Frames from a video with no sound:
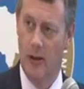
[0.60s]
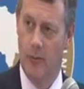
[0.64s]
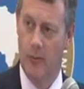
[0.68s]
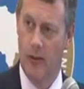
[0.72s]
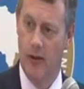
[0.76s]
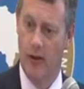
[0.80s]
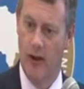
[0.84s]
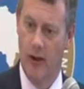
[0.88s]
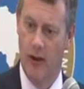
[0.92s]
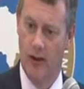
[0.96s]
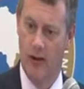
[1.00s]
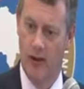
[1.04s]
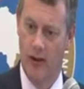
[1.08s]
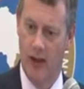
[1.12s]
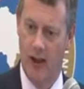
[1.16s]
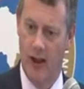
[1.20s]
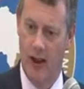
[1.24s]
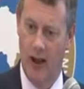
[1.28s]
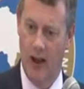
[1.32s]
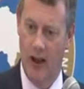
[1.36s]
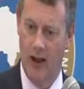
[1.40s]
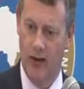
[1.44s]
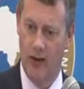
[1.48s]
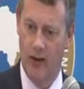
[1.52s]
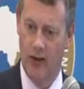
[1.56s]
prior to the
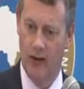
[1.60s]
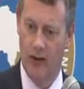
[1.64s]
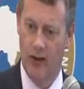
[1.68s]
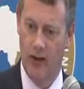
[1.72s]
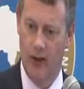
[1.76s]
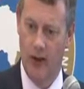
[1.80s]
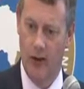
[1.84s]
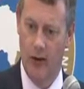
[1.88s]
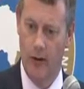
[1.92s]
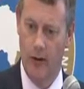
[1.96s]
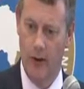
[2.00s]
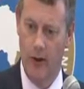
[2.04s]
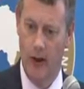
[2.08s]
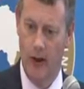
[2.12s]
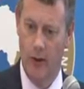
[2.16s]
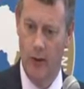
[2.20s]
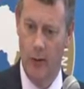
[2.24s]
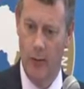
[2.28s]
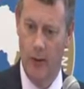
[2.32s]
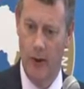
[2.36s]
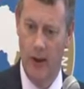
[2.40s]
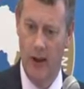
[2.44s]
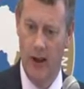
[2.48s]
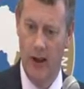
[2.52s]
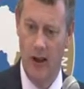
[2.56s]
occurrence. So it will
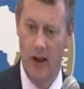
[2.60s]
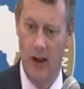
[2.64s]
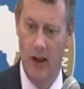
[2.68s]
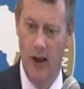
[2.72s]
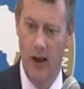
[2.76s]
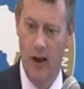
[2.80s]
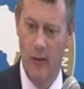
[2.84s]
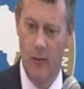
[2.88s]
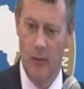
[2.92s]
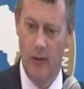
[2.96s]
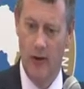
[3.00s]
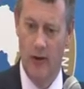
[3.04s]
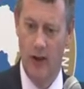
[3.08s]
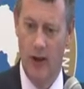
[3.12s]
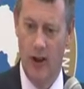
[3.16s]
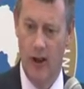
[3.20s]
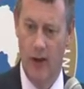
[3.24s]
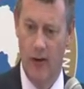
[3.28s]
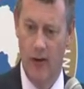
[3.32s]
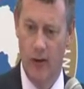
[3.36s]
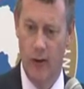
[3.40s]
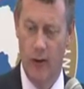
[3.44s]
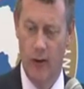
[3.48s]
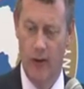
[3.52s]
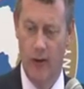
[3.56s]
be
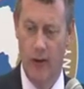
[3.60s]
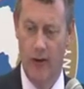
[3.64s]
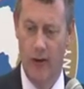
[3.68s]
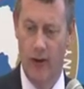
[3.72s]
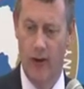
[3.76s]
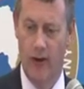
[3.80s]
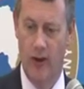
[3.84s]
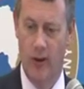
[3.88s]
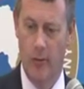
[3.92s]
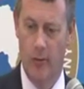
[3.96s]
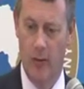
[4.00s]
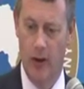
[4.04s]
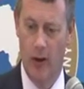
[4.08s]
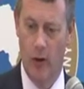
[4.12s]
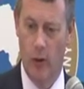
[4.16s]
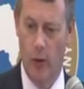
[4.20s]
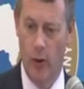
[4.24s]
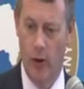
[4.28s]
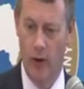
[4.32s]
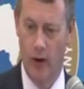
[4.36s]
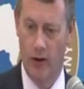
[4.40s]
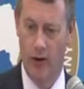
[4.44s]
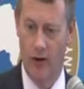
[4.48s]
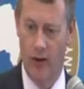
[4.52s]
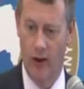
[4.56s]
materials of a similar
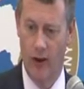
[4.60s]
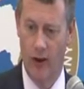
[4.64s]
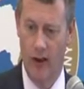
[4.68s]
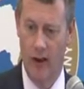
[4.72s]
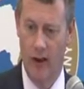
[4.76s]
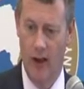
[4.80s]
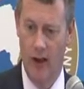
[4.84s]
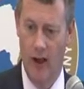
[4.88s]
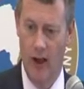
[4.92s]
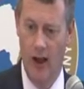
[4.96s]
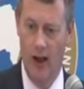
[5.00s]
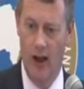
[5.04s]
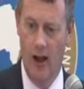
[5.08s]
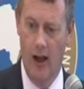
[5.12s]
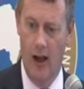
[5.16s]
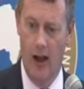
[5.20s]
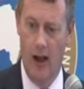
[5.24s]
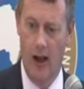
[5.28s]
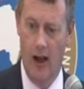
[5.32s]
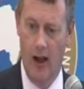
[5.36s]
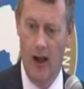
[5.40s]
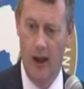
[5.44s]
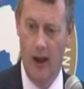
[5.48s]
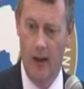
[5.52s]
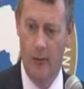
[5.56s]
quality
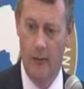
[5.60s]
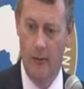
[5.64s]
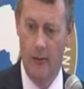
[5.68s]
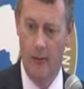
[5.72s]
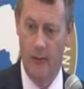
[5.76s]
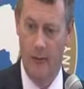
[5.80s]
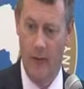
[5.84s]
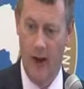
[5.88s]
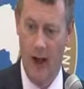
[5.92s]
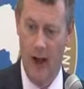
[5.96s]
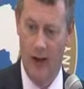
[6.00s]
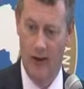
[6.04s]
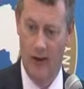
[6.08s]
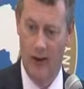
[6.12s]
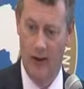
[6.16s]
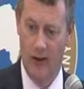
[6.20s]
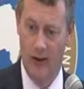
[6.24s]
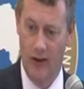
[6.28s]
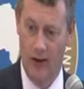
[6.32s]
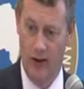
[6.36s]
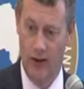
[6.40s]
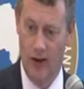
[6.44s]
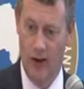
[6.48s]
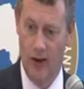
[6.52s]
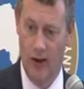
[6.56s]
as
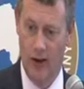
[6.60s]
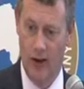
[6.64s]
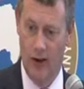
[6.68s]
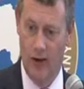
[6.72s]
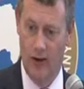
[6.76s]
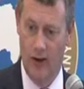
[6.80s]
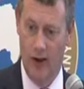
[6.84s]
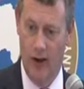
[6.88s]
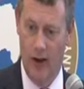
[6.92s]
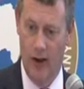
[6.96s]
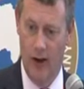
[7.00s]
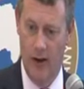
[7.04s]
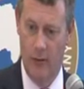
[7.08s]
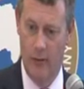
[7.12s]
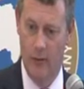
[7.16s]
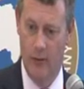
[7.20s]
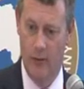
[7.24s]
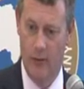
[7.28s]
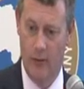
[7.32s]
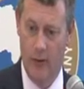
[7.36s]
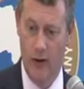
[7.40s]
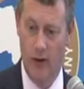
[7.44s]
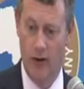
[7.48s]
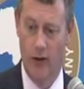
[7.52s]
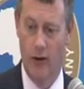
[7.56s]
existed at the time,
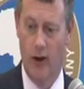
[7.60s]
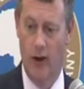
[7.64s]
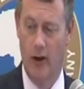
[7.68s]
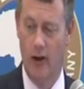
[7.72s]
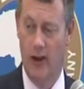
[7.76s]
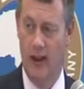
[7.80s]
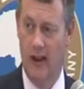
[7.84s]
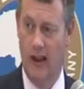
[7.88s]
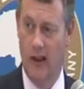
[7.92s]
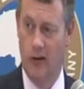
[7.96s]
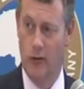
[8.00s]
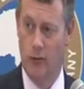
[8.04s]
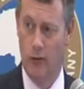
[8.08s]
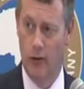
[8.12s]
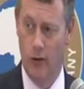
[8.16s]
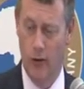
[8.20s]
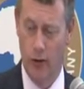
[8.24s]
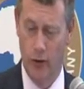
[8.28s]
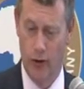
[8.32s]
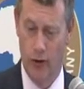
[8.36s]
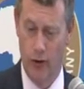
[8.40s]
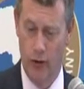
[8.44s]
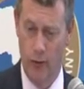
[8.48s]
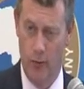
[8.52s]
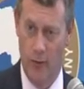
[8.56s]
but certainly
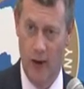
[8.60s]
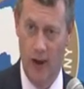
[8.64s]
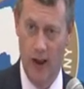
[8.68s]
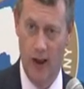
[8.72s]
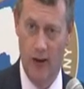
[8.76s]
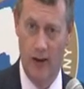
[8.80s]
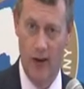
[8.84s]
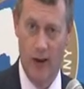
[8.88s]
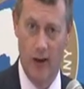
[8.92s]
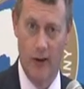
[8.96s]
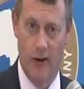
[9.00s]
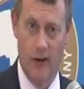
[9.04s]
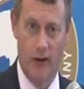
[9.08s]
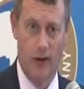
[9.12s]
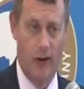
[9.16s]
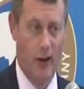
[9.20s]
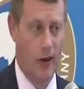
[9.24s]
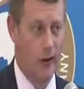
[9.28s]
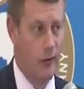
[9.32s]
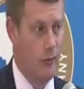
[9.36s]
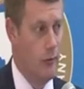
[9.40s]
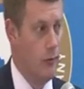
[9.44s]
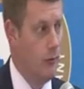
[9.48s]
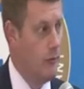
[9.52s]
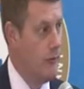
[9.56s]
not superior. There's
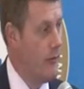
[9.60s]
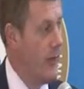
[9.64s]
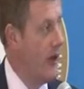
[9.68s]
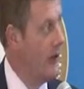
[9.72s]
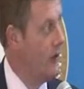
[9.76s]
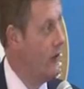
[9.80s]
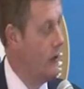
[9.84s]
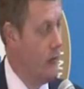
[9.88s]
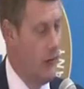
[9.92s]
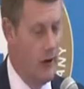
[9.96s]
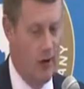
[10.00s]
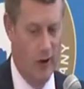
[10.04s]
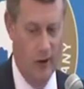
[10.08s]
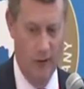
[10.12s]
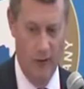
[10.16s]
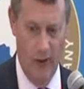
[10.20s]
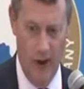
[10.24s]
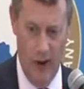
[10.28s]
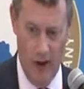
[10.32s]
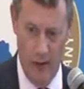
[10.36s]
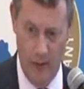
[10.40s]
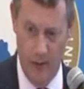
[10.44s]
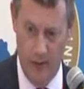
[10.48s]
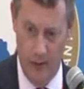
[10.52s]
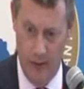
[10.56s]
no betterment
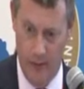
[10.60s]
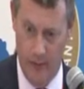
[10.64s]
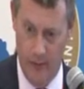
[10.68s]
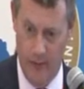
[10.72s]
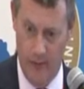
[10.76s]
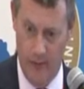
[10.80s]
involved.